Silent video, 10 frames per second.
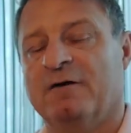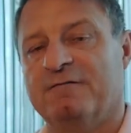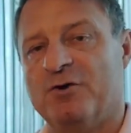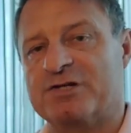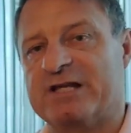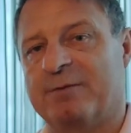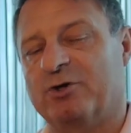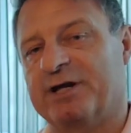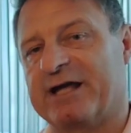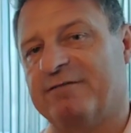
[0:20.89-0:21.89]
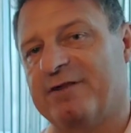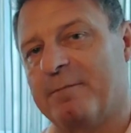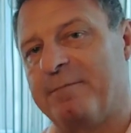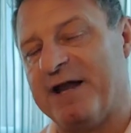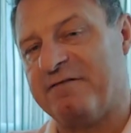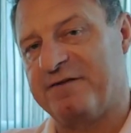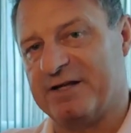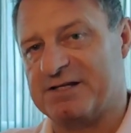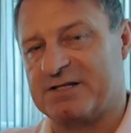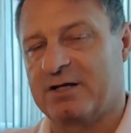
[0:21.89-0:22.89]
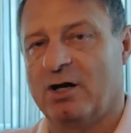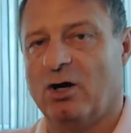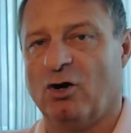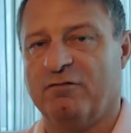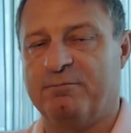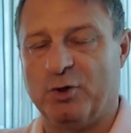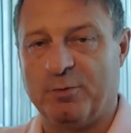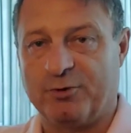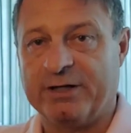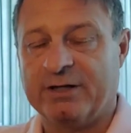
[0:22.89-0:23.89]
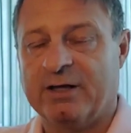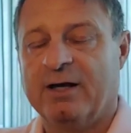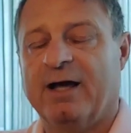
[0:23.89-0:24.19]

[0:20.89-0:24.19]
Firstly, I'm going to cover the benefits of berberine.